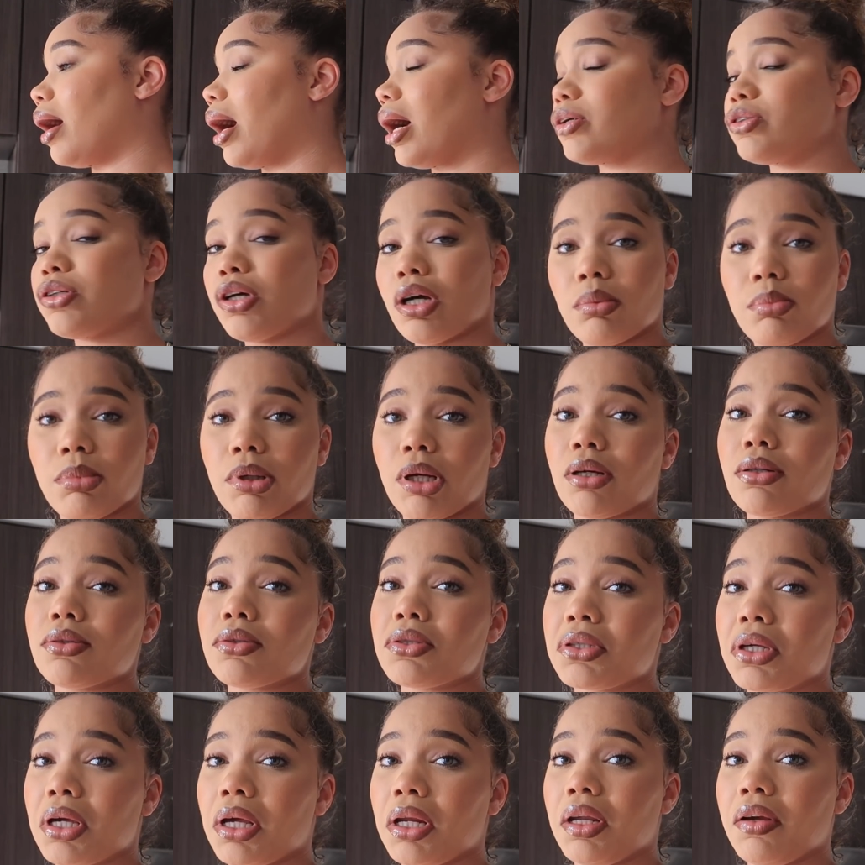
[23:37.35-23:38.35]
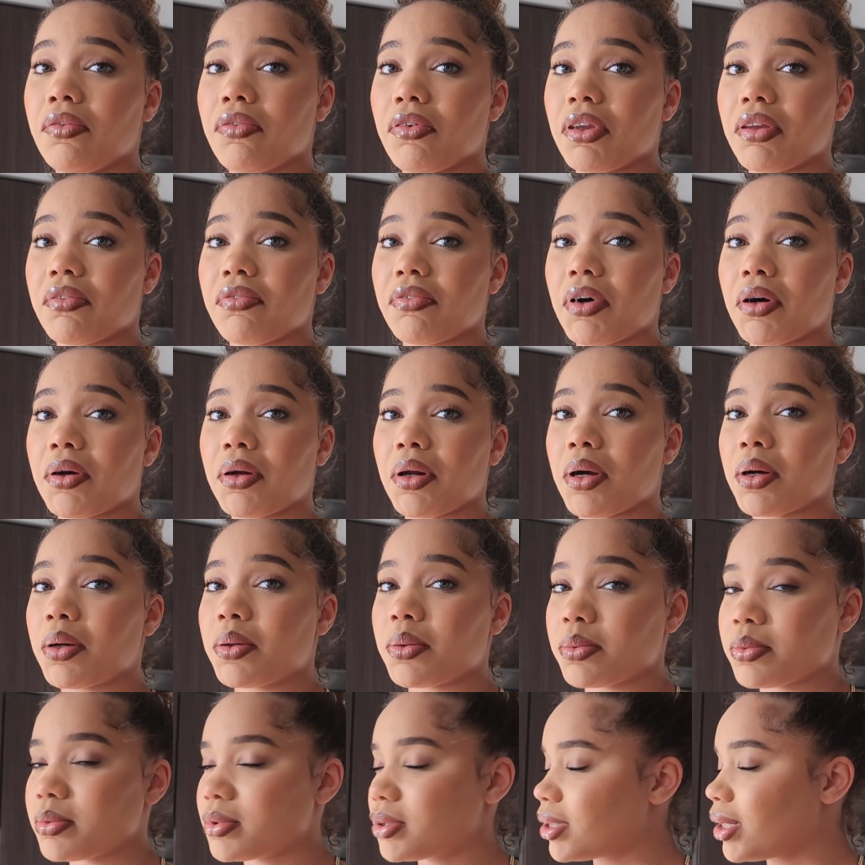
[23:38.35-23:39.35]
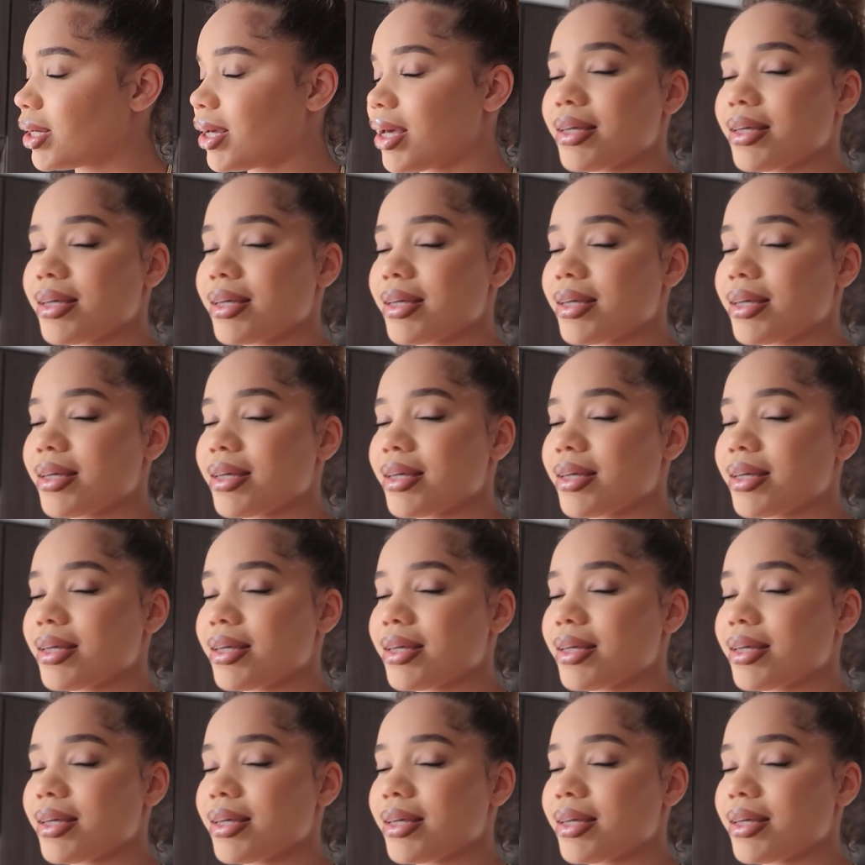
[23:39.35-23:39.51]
I try to be all skinny for the photos.